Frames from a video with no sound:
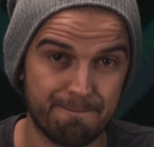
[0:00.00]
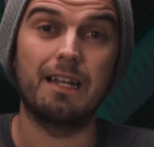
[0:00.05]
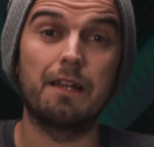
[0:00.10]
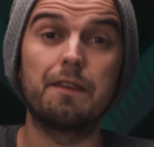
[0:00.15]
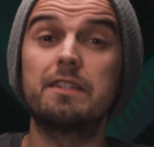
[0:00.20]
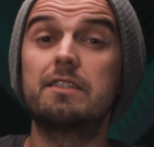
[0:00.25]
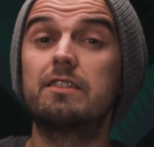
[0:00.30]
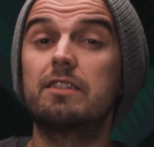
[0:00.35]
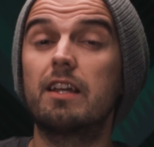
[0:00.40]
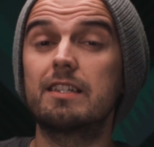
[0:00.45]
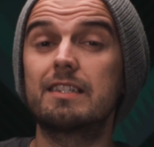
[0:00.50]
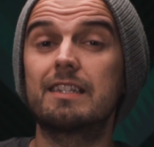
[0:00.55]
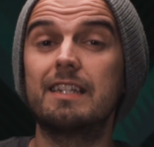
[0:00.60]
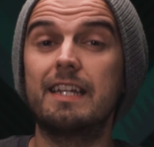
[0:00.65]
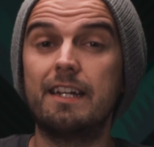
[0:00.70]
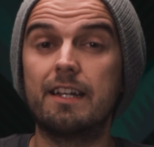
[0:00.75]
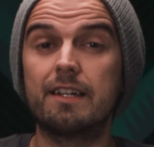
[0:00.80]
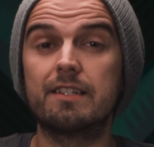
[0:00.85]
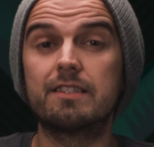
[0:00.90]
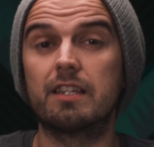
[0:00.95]
Now, this does
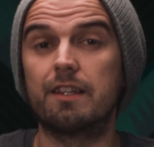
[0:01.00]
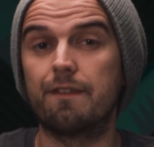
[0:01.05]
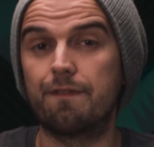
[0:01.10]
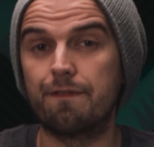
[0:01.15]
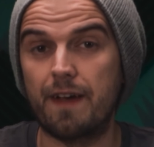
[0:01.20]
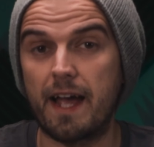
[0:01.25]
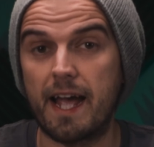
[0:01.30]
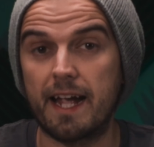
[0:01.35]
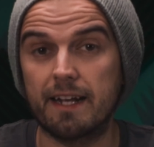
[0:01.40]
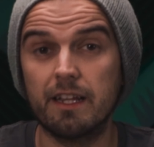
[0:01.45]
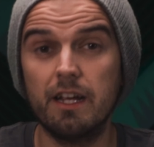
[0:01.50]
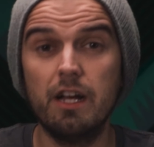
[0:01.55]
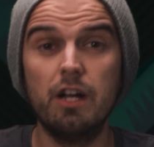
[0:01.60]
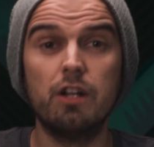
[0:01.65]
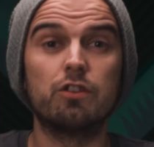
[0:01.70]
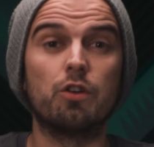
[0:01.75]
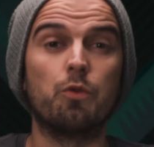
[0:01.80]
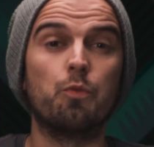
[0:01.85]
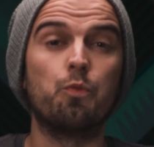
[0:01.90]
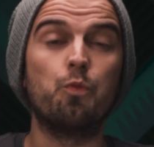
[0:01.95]
lead us to the
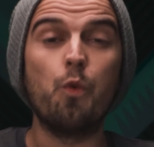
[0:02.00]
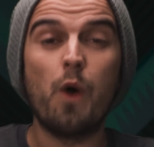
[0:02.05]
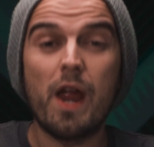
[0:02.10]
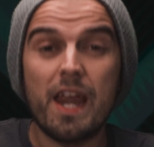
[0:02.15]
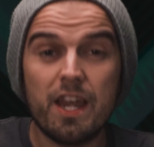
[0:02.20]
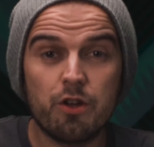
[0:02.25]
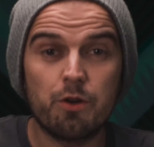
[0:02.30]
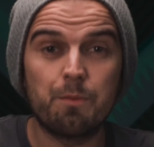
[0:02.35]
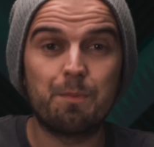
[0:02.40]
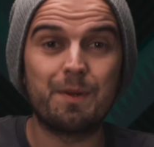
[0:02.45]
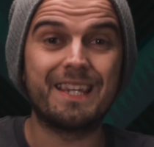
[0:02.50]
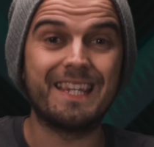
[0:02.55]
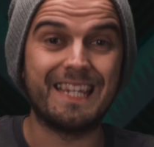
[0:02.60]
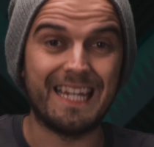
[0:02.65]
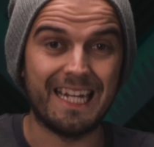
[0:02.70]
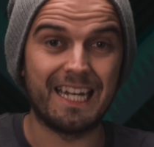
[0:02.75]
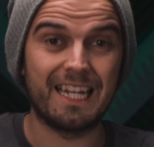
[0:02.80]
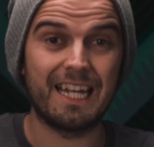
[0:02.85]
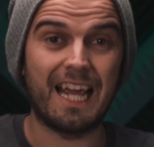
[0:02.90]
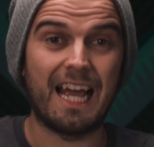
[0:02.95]
fact that when you're
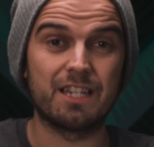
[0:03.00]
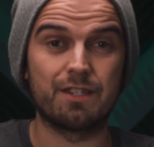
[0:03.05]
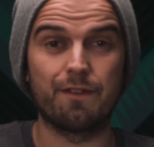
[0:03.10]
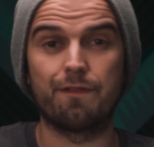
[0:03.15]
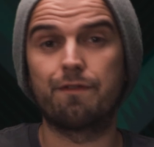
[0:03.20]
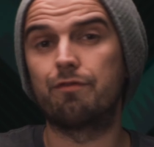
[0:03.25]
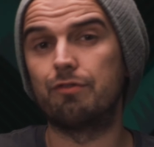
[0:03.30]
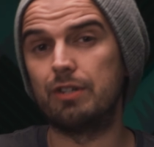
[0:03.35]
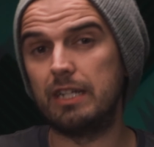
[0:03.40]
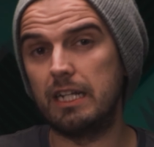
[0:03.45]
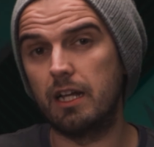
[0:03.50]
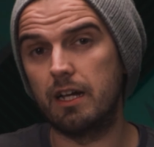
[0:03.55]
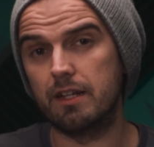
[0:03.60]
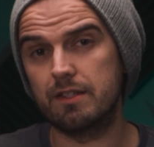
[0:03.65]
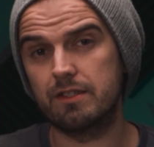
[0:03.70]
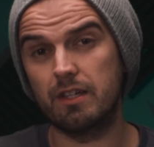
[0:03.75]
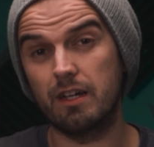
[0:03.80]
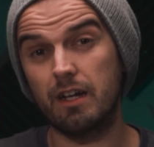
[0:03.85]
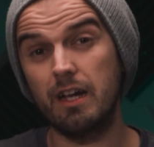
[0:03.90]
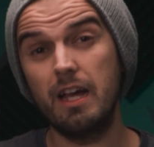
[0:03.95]
beginning as a
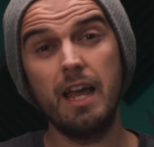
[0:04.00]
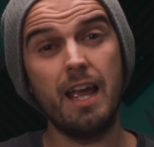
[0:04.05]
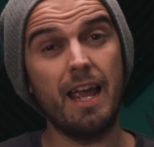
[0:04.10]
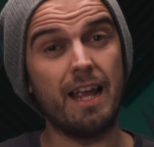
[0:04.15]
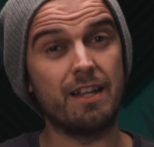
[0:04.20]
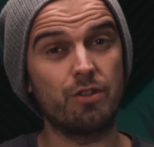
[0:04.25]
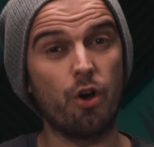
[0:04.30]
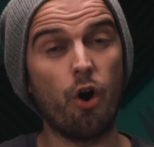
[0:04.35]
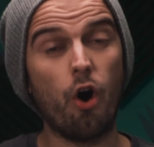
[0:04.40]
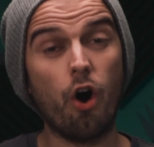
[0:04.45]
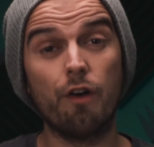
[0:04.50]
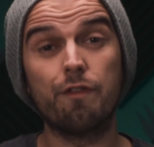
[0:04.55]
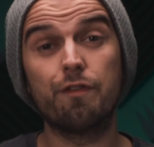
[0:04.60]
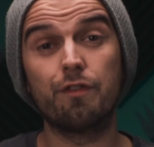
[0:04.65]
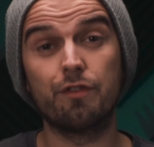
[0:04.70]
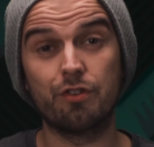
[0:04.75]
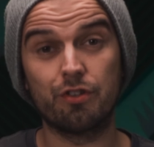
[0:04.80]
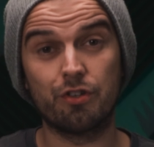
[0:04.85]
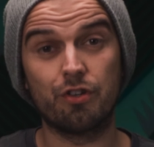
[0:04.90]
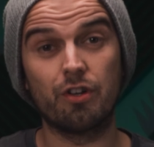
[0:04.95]
freelancer, it's
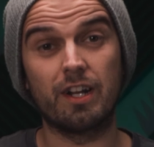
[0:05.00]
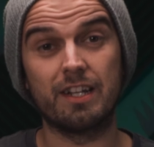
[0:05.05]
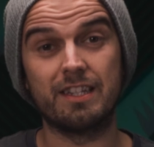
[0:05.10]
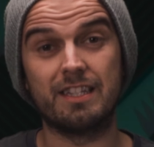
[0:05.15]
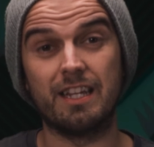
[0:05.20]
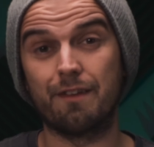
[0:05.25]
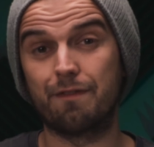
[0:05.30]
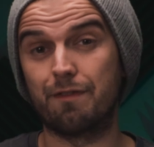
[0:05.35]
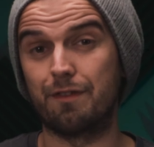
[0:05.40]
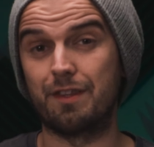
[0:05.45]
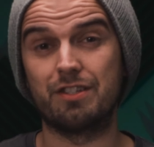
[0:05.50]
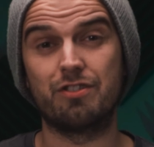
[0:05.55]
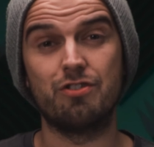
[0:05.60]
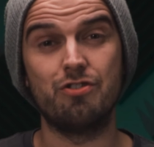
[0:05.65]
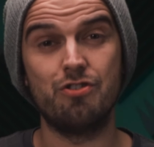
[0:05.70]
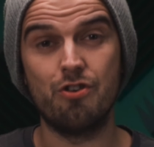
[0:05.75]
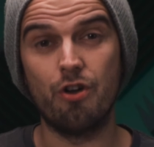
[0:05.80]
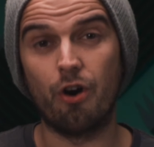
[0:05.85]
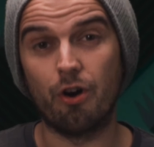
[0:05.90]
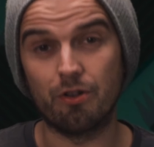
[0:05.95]
often a good idea for this
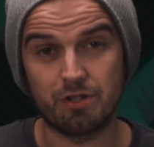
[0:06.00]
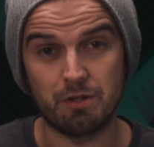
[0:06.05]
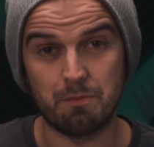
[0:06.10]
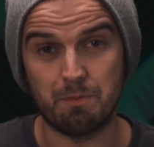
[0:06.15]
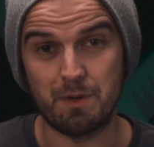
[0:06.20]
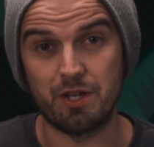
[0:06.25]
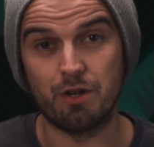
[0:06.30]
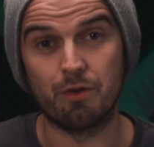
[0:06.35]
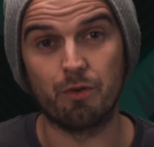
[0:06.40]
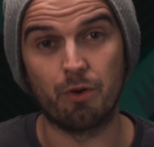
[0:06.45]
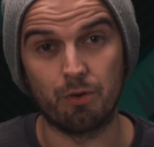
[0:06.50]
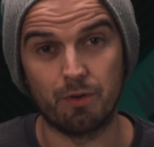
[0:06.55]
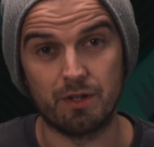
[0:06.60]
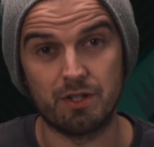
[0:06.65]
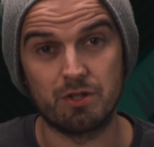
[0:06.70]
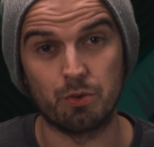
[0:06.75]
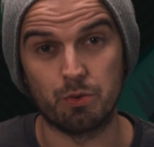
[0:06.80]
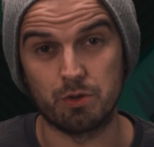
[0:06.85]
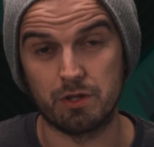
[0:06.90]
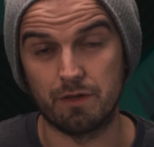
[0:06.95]
not to be your only
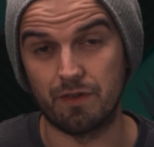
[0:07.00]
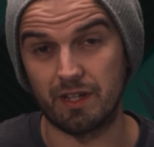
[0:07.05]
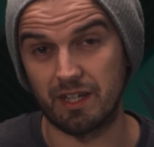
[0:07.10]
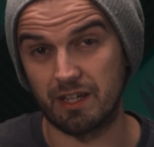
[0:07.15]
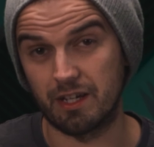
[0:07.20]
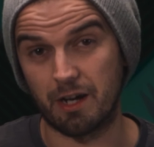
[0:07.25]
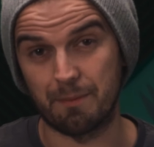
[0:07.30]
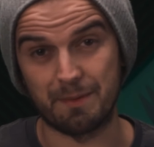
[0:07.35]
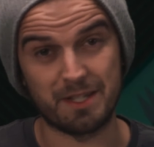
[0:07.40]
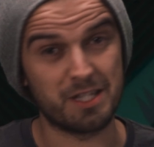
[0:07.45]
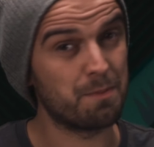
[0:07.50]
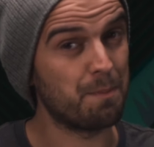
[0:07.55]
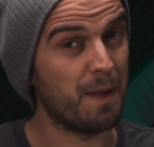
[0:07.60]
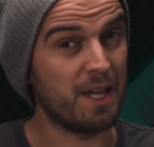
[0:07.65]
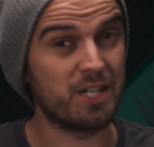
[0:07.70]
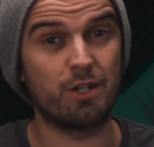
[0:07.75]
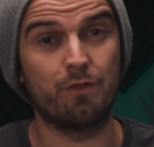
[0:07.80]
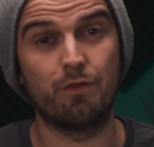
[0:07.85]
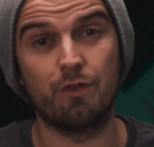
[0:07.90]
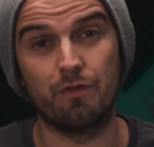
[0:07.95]
source of income,
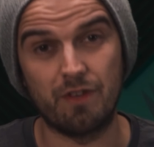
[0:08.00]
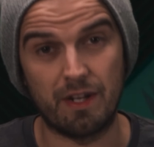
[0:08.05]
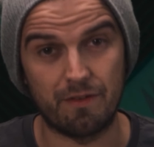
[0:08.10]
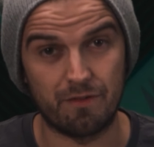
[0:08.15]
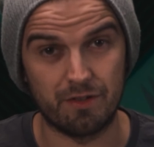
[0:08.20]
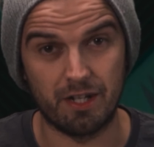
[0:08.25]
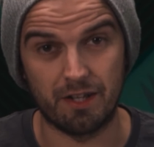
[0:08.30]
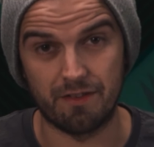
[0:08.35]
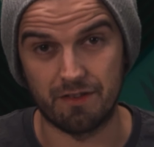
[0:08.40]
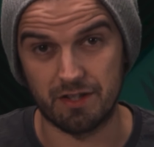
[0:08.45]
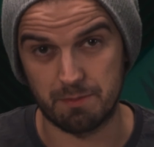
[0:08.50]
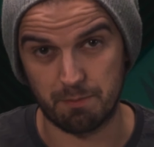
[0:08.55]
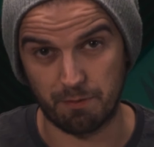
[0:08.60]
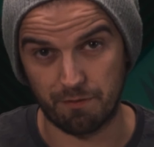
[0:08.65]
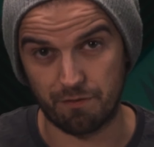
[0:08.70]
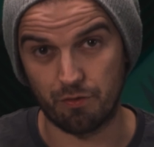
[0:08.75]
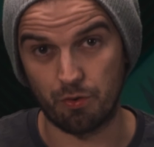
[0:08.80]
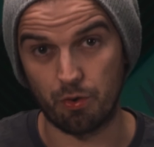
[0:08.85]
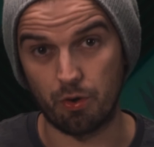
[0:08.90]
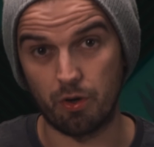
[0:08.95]
especially if you've never done this
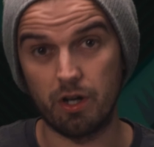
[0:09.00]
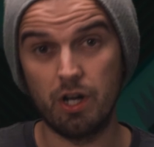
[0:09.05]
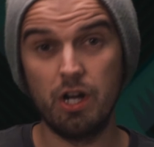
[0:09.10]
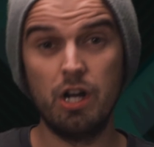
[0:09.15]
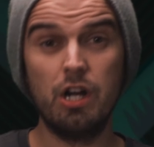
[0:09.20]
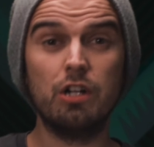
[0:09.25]
before.